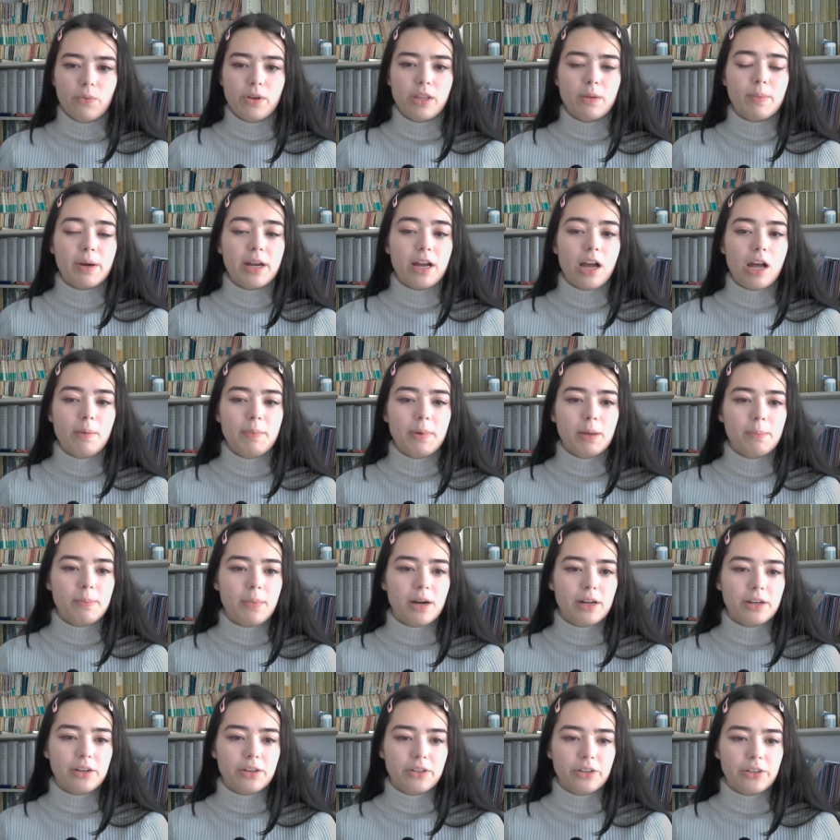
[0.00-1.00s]
When the myopic
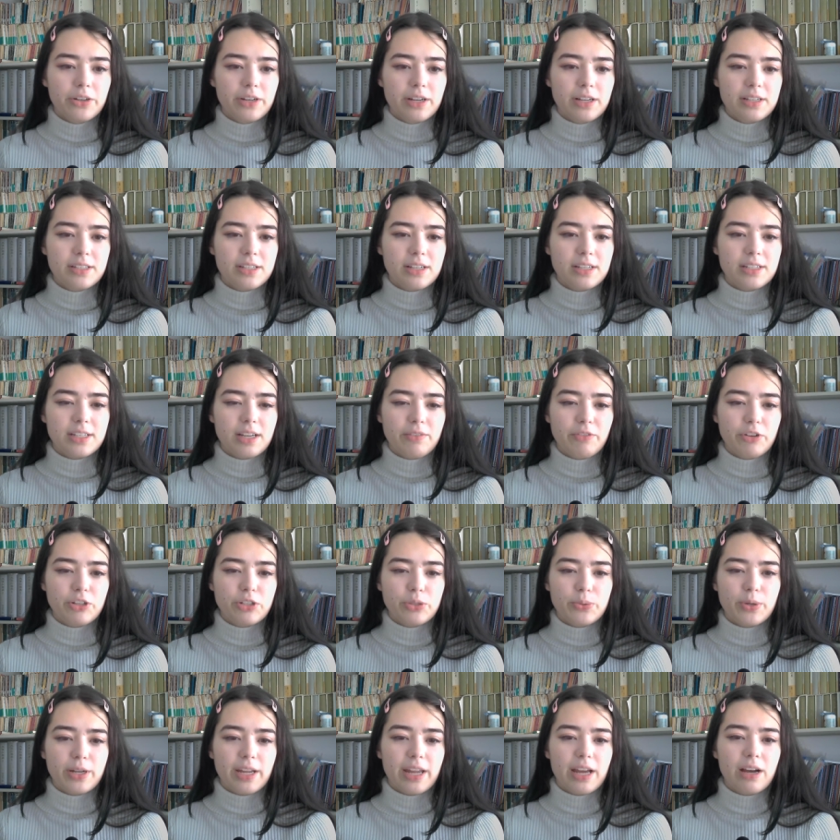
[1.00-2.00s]
modern critics endeavor
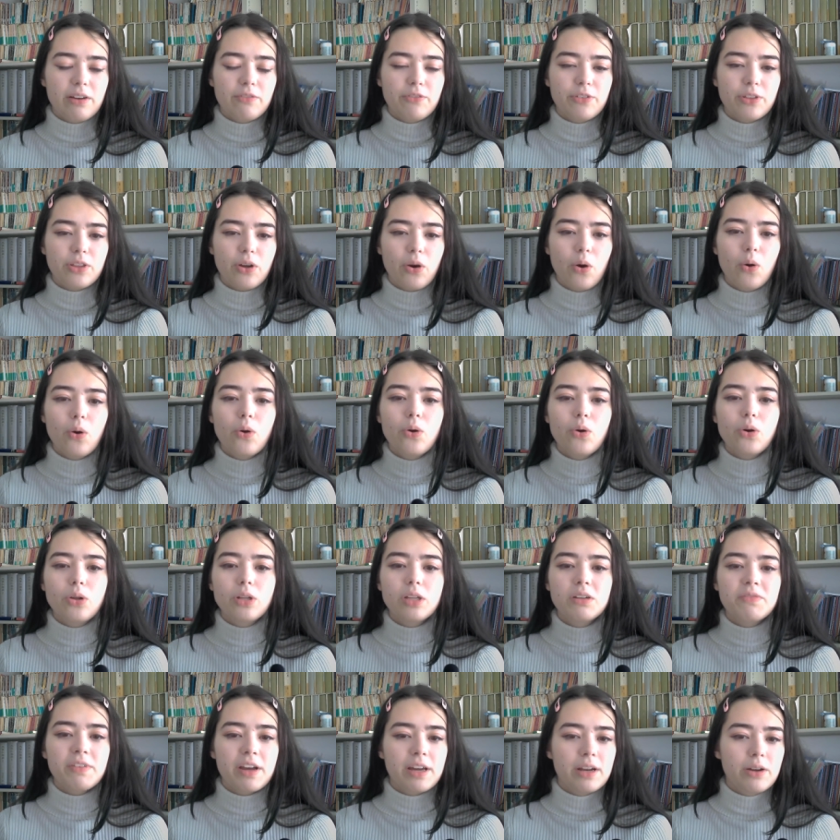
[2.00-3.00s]
to account for the
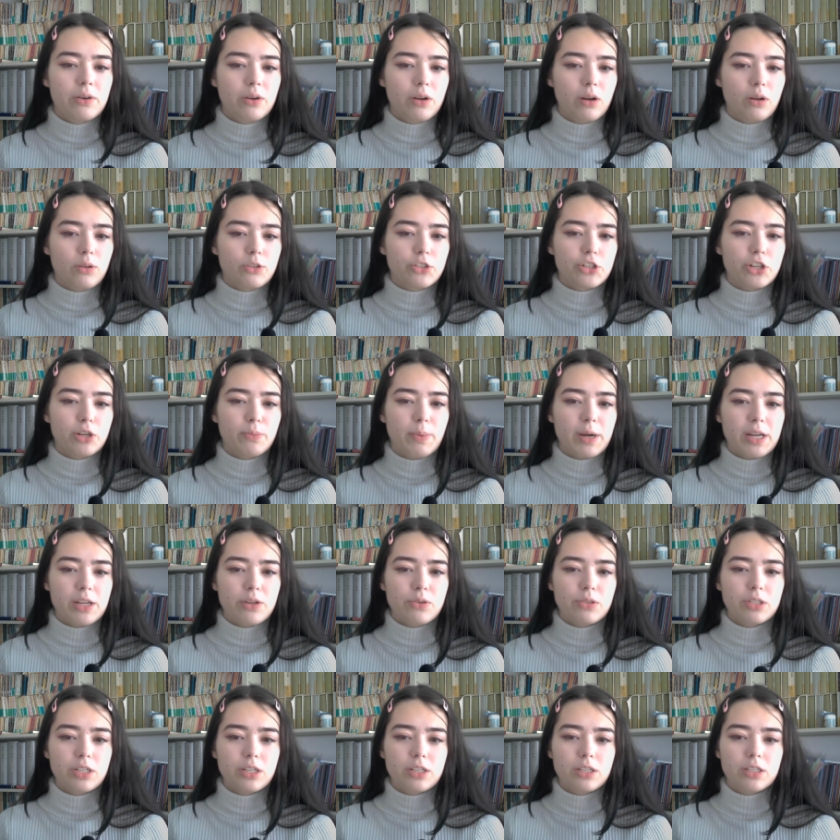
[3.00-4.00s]
whole of Edo culture by
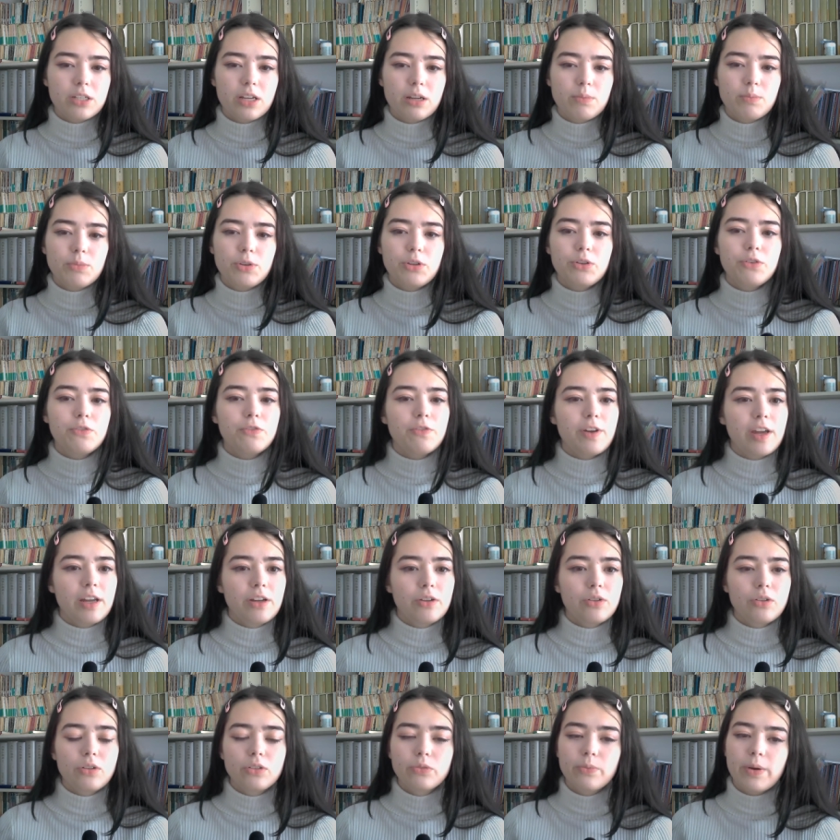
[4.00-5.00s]
using some
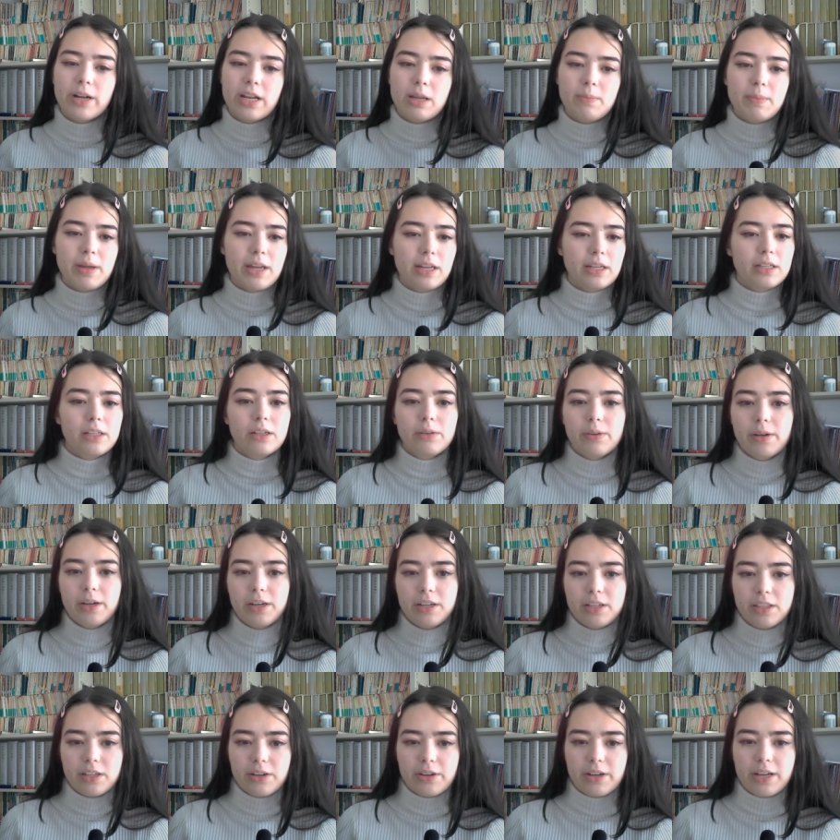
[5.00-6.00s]
newfangled, ready-made
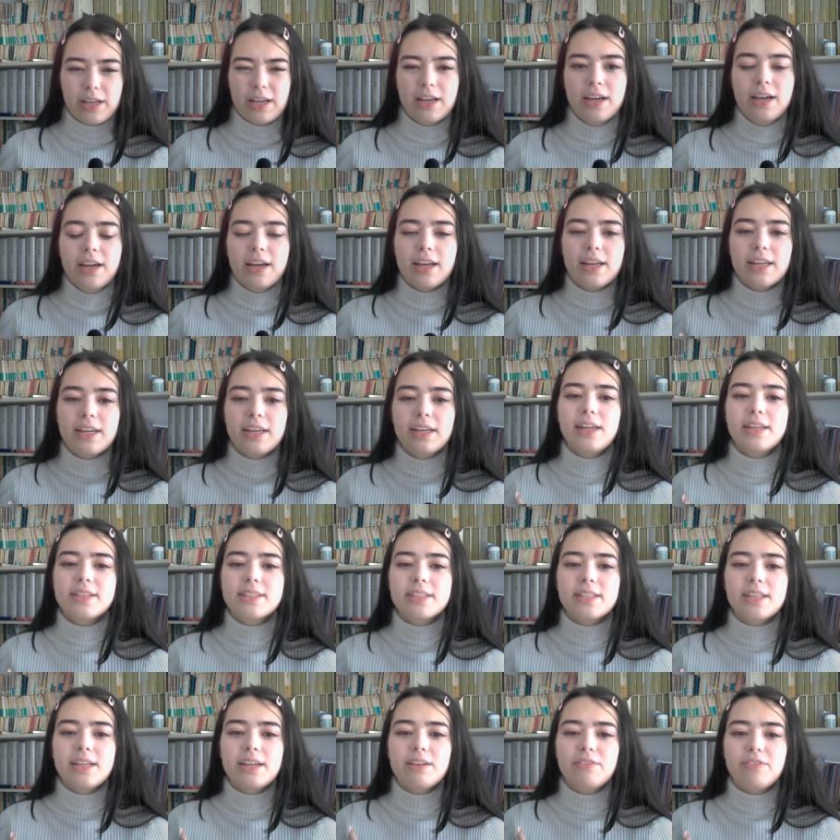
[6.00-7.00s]
literary theory, it
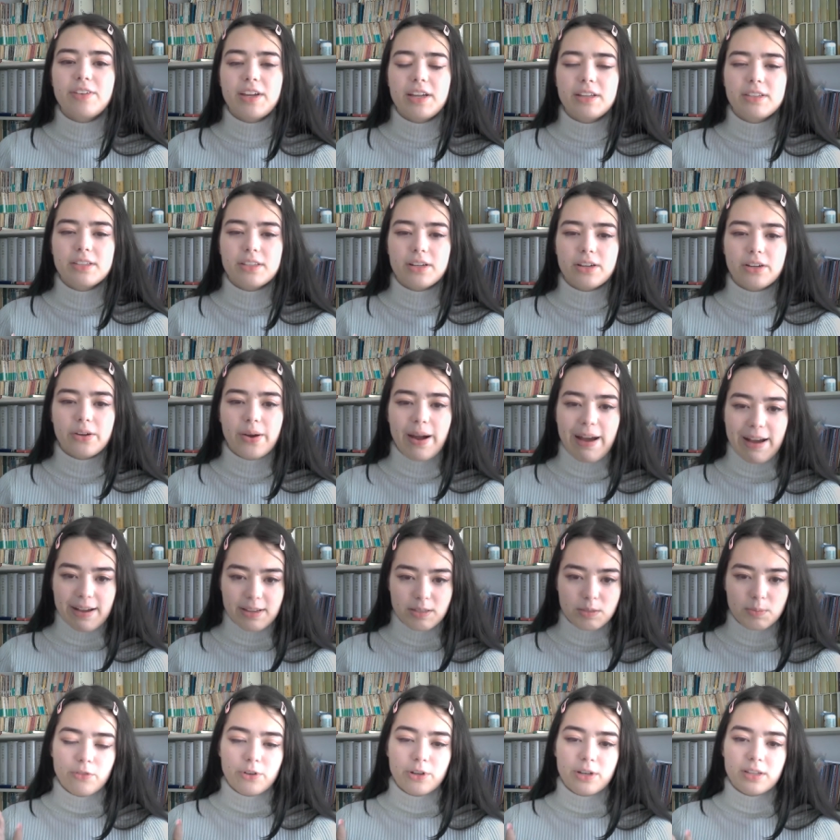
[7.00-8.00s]
easily evades their
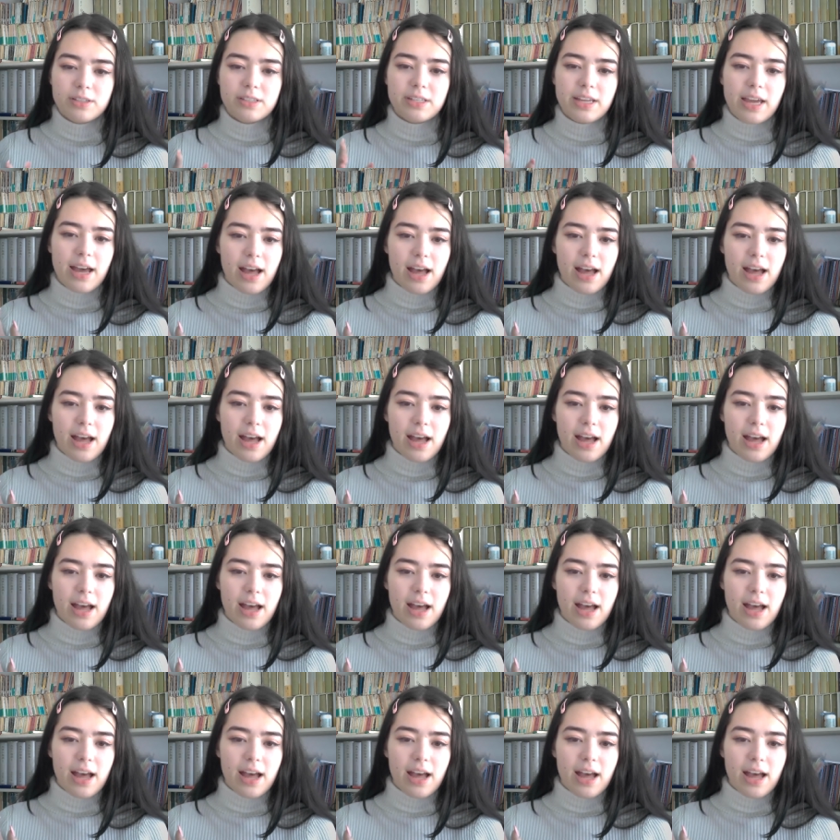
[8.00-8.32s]
grasp, for it is the